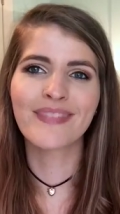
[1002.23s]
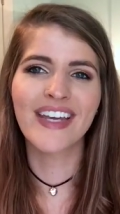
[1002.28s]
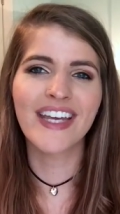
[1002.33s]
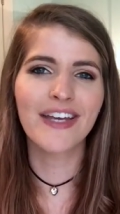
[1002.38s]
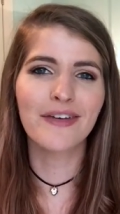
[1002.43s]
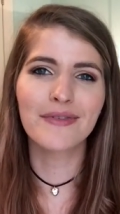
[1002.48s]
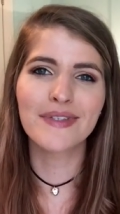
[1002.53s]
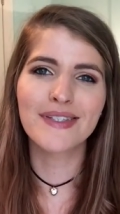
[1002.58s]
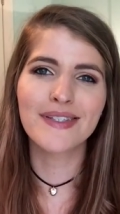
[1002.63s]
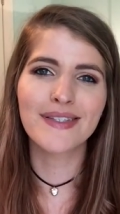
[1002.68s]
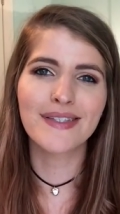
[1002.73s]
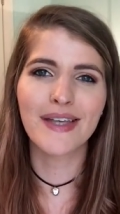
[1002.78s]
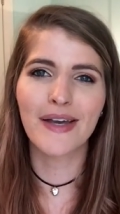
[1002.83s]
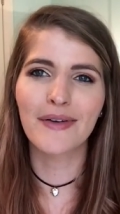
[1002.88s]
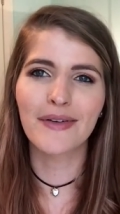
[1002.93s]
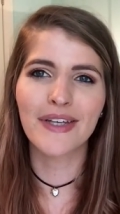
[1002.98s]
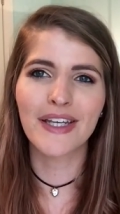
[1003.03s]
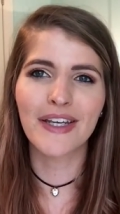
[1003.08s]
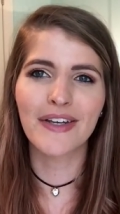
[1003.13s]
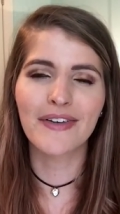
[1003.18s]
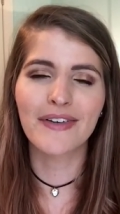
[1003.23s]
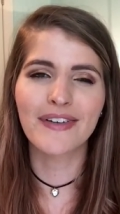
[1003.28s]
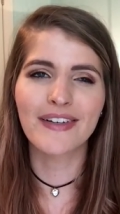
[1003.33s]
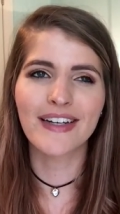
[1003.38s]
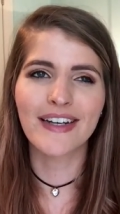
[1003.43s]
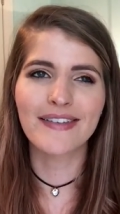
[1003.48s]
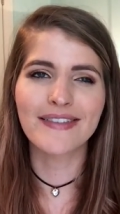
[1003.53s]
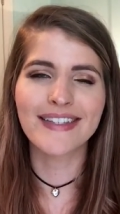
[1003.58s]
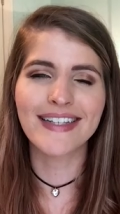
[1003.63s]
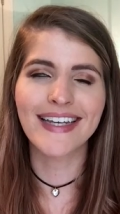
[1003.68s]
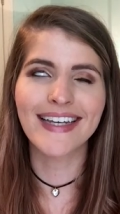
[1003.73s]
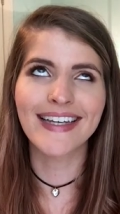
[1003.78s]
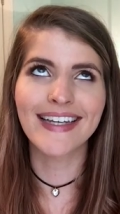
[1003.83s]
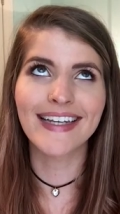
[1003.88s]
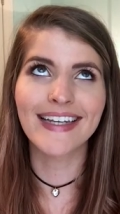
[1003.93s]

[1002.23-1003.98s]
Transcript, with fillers: It was so cute and I was like,